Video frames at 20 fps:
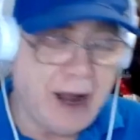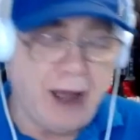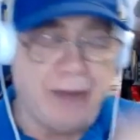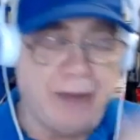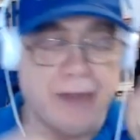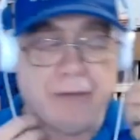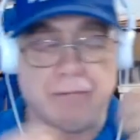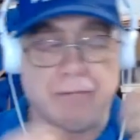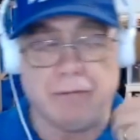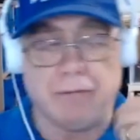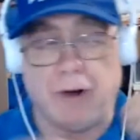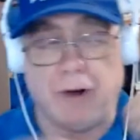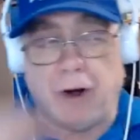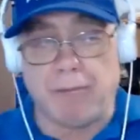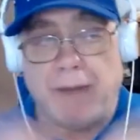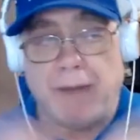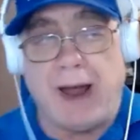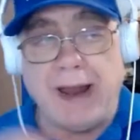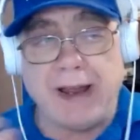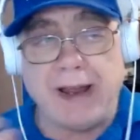and then our
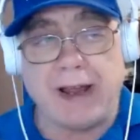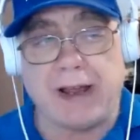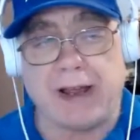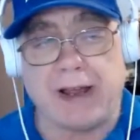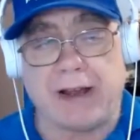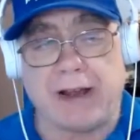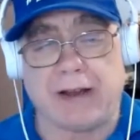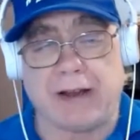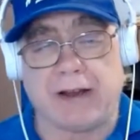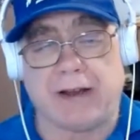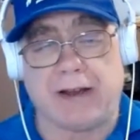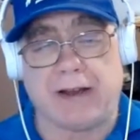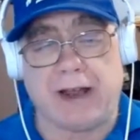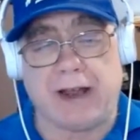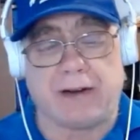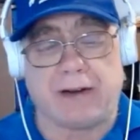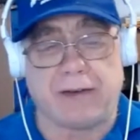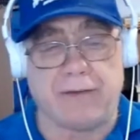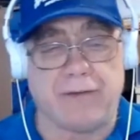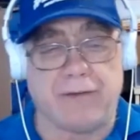mind
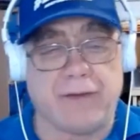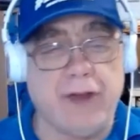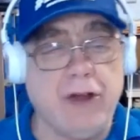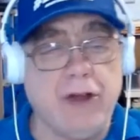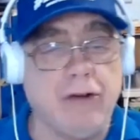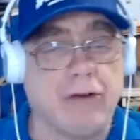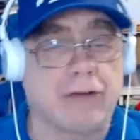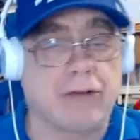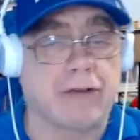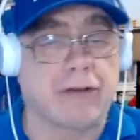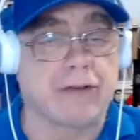get confused